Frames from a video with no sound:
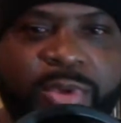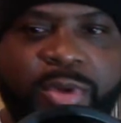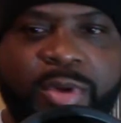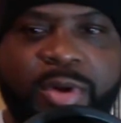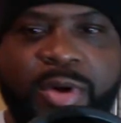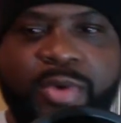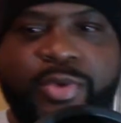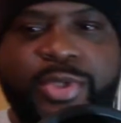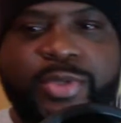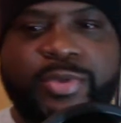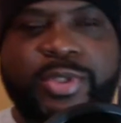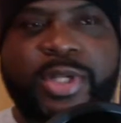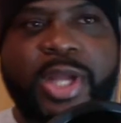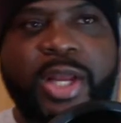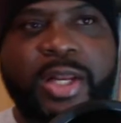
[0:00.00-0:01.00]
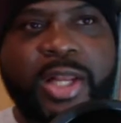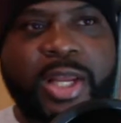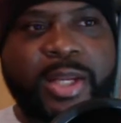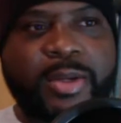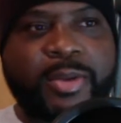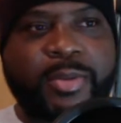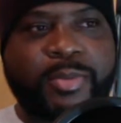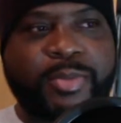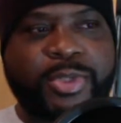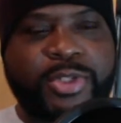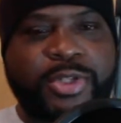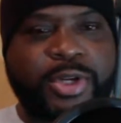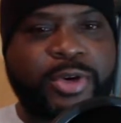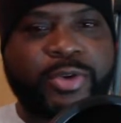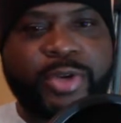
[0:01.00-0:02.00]
always was kind of like
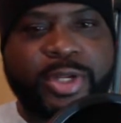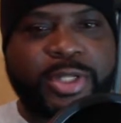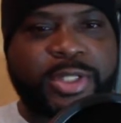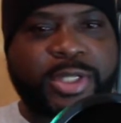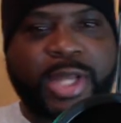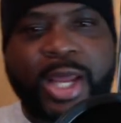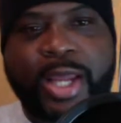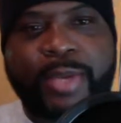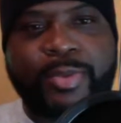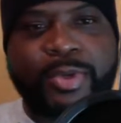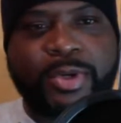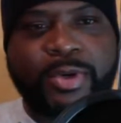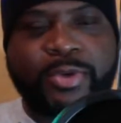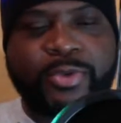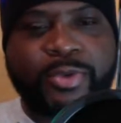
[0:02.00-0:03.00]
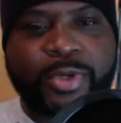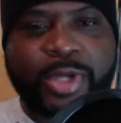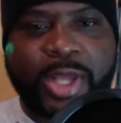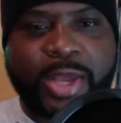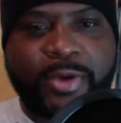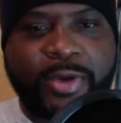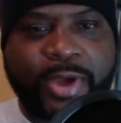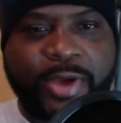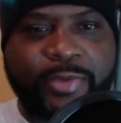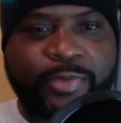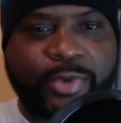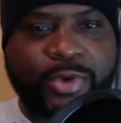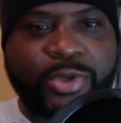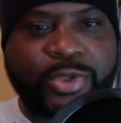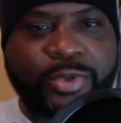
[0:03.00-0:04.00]
mysterious type, thing at
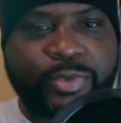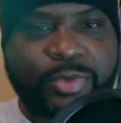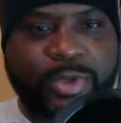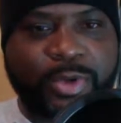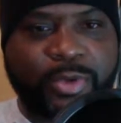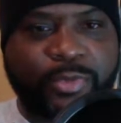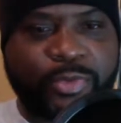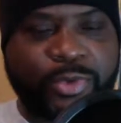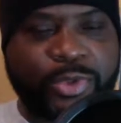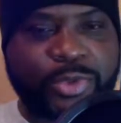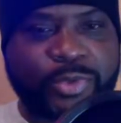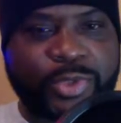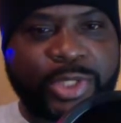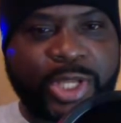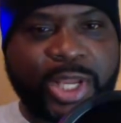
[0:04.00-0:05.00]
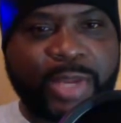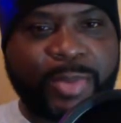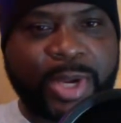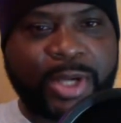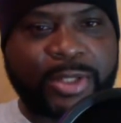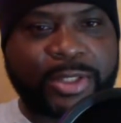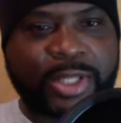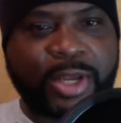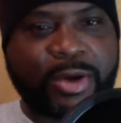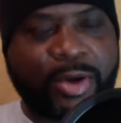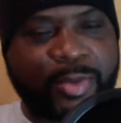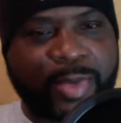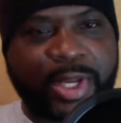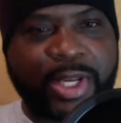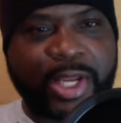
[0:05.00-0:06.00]
first when she came out, it was like, oh
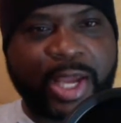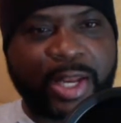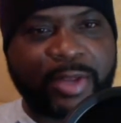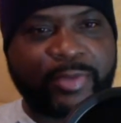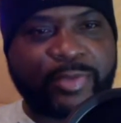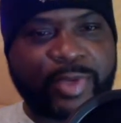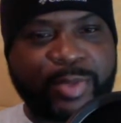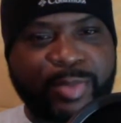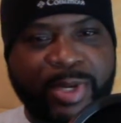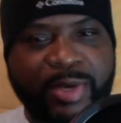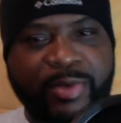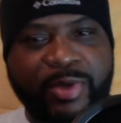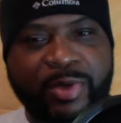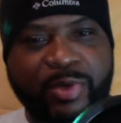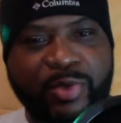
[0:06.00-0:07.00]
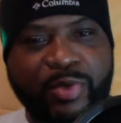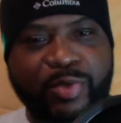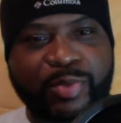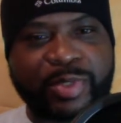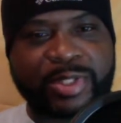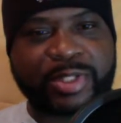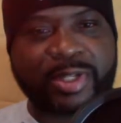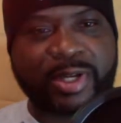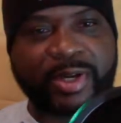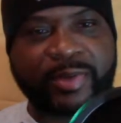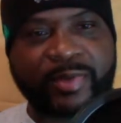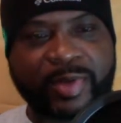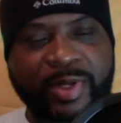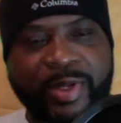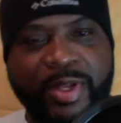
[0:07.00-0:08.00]
man, they got a female in the group and stuff,
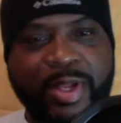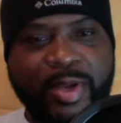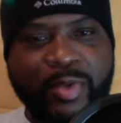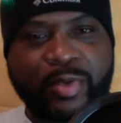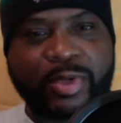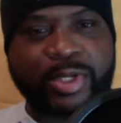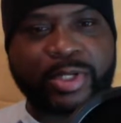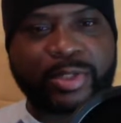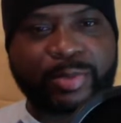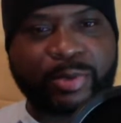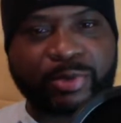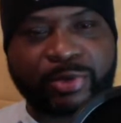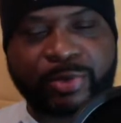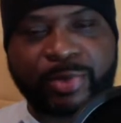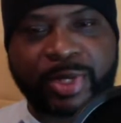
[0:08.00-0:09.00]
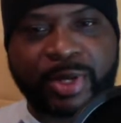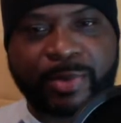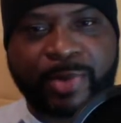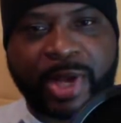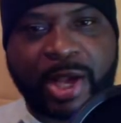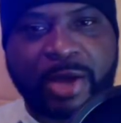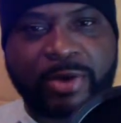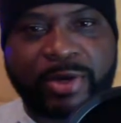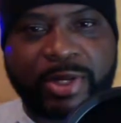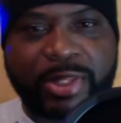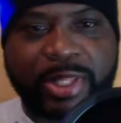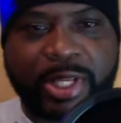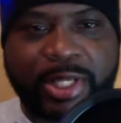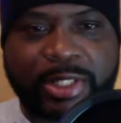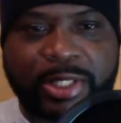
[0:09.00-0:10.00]
and what they're supposed to be about and
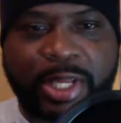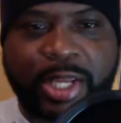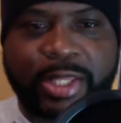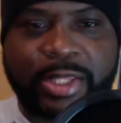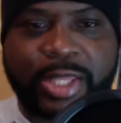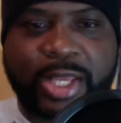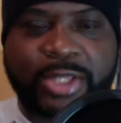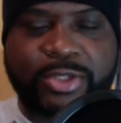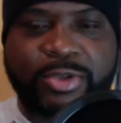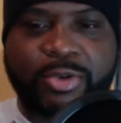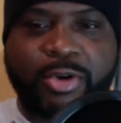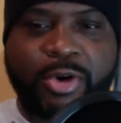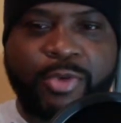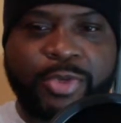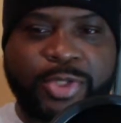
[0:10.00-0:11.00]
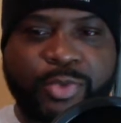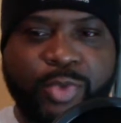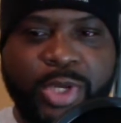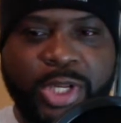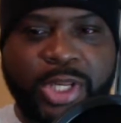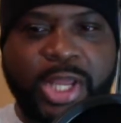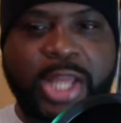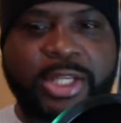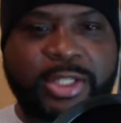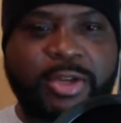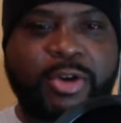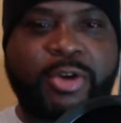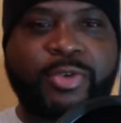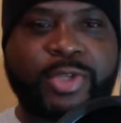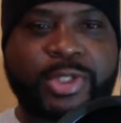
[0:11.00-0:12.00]
things like that. So I always wanted
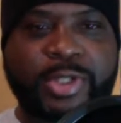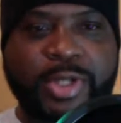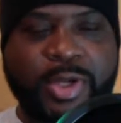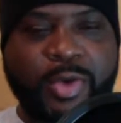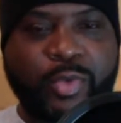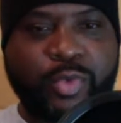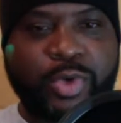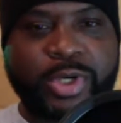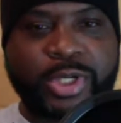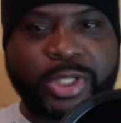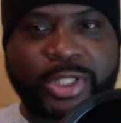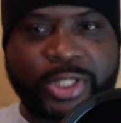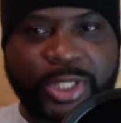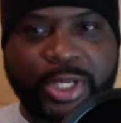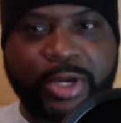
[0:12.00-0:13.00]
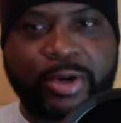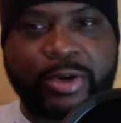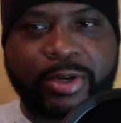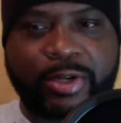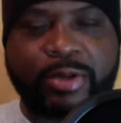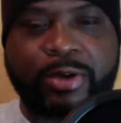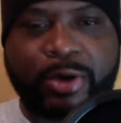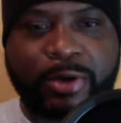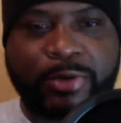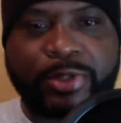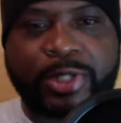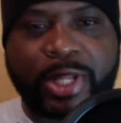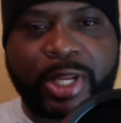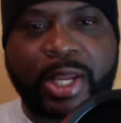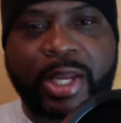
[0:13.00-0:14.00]
to see her,
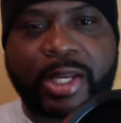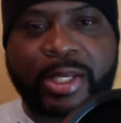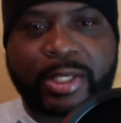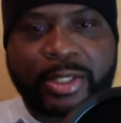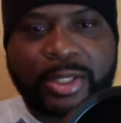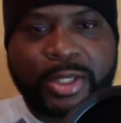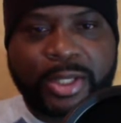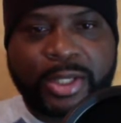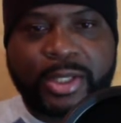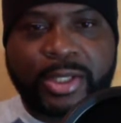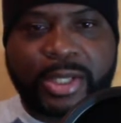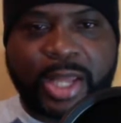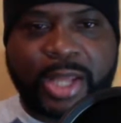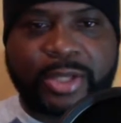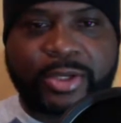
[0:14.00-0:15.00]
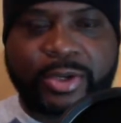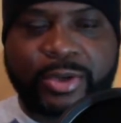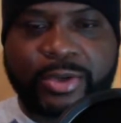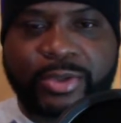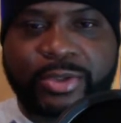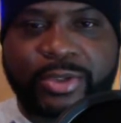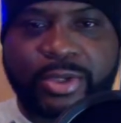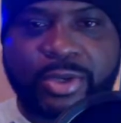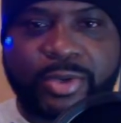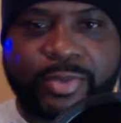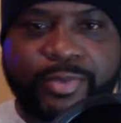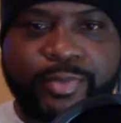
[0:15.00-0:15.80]
always like kind of liked her. So